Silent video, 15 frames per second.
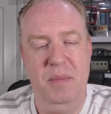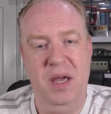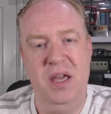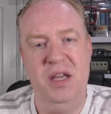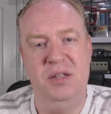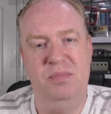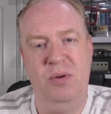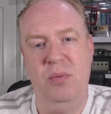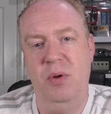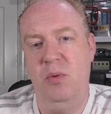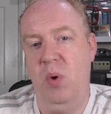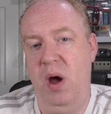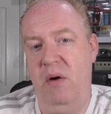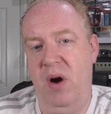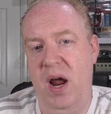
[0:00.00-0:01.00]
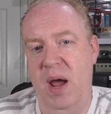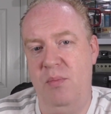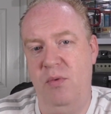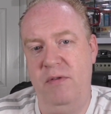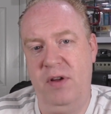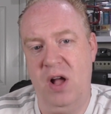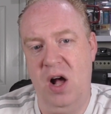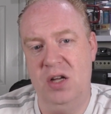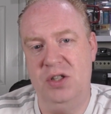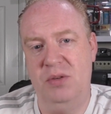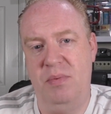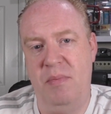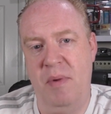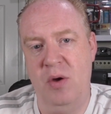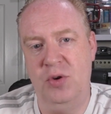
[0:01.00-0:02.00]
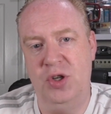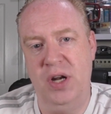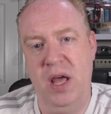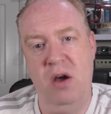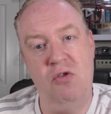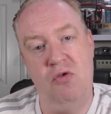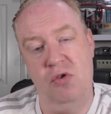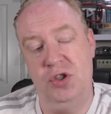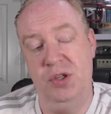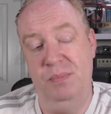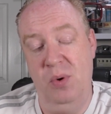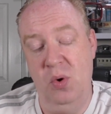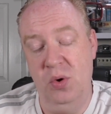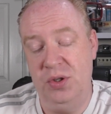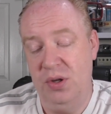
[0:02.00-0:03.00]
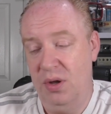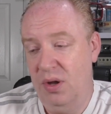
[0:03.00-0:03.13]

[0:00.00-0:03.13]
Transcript: Is probably where I am with regards to promotion now across the board.